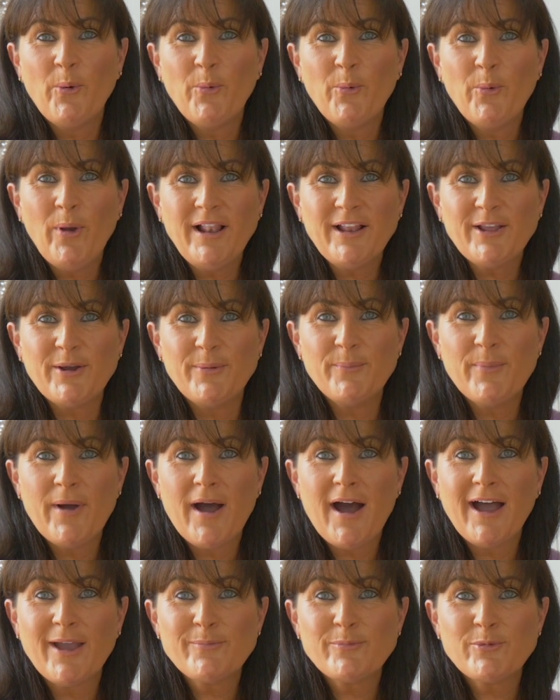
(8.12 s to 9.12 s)
Welcome,
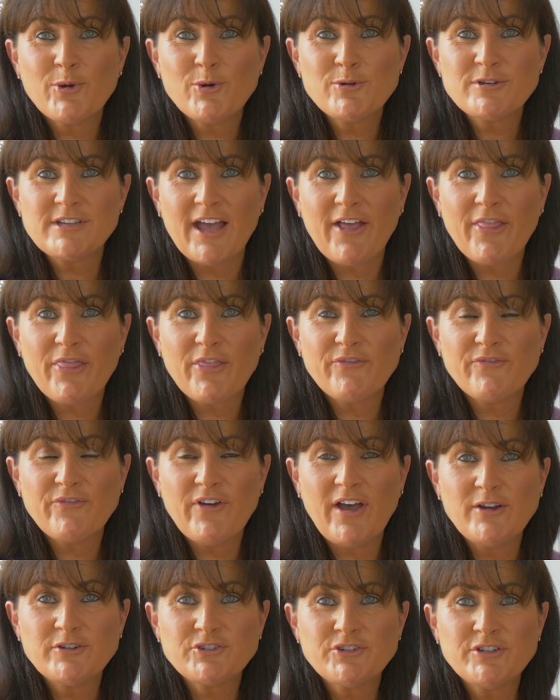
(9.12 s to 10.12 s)
I'm Rhoda, the
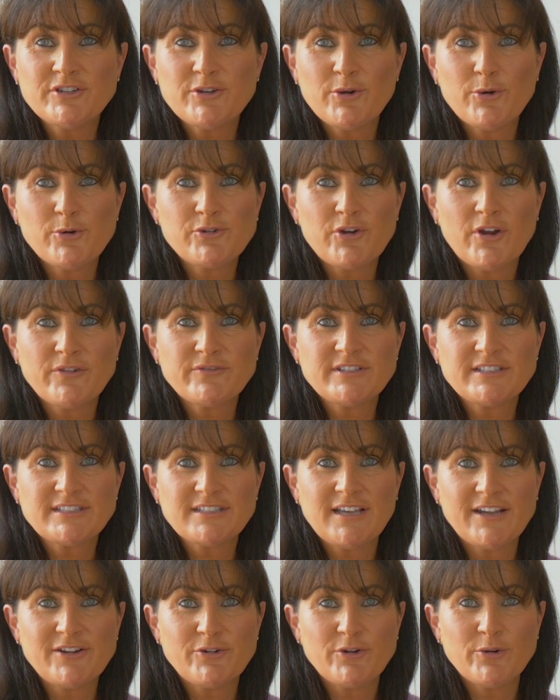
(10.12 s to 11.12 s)
founder and owner of
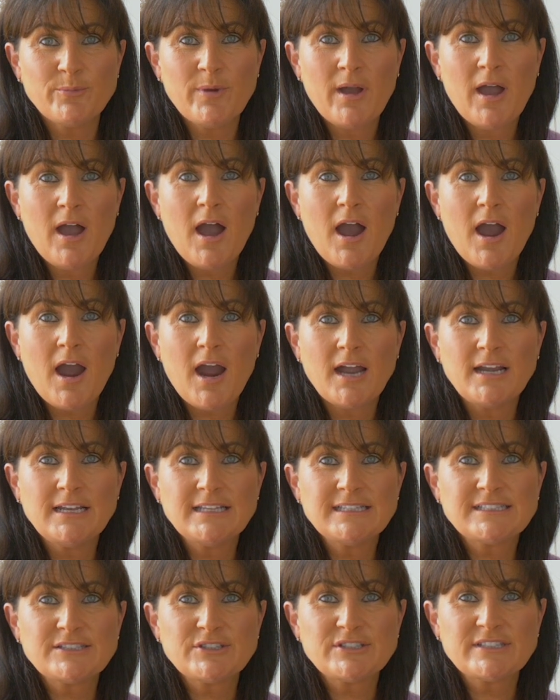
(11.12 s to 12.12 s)
Designer Room,
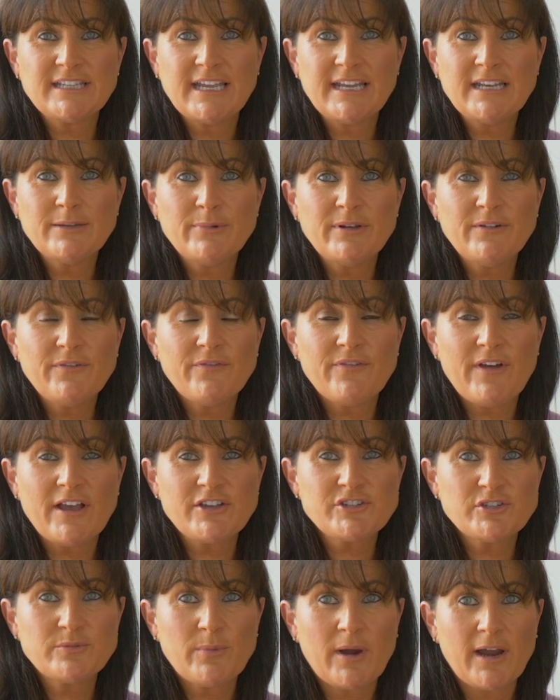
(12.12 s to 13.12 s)
Ireland's sustainable
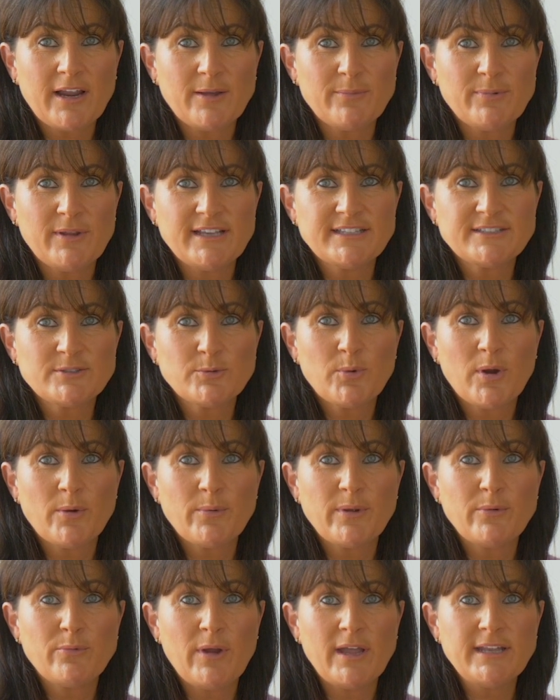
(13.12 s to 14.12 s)
fashion marketplace where
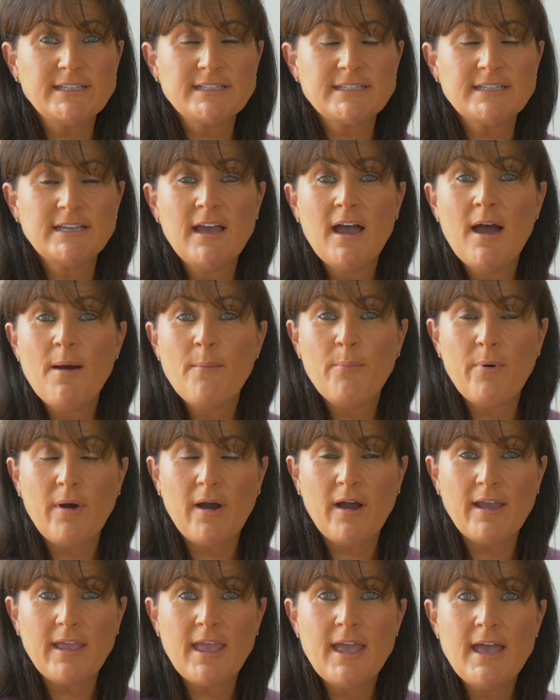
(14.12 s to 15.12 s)
we rent,
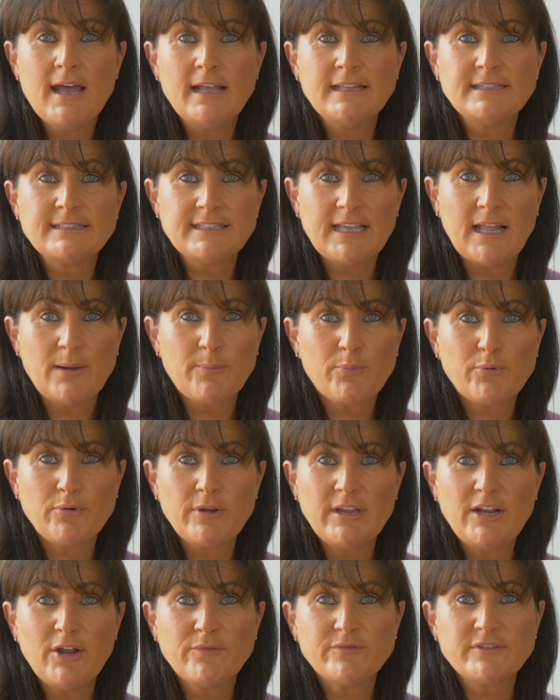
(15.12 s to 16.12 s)
buy and sell
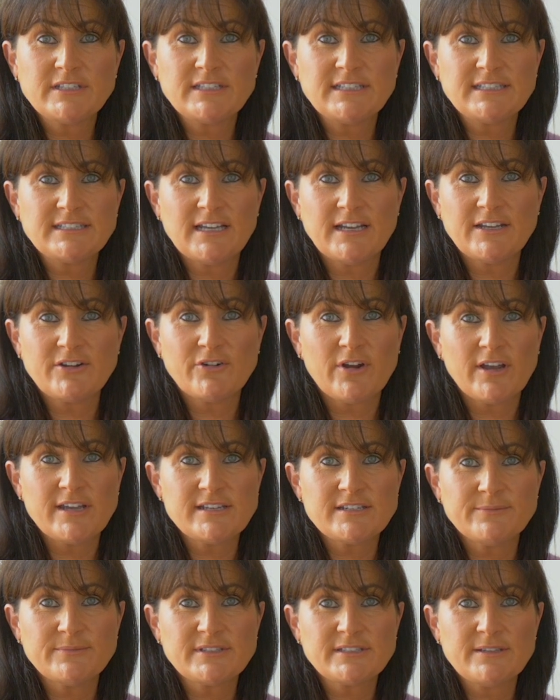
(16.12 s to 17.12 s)
pre-loved designer
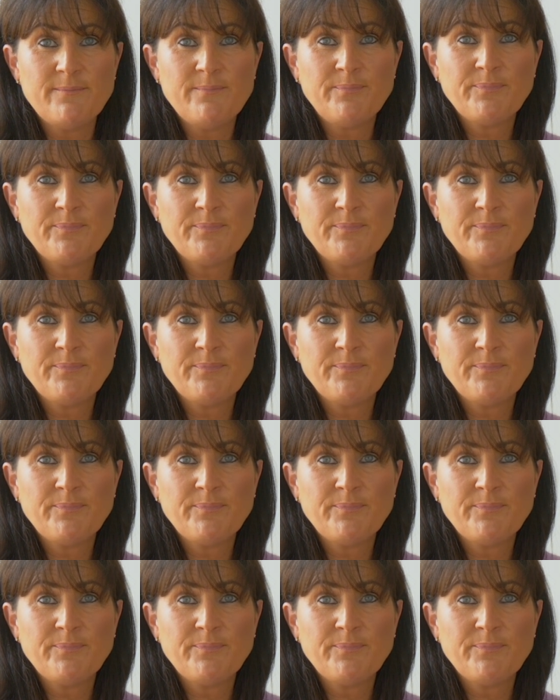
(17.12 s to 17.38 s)
items.